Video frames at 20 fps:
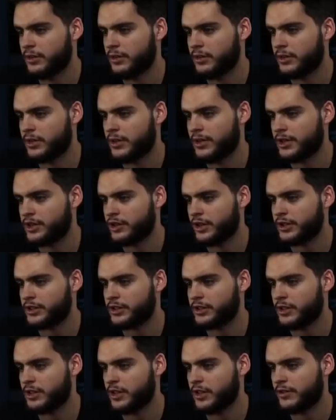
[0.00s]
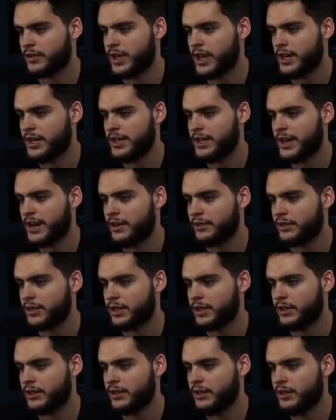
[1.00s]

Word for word: Gonna stretch it to the left. Can he get out there?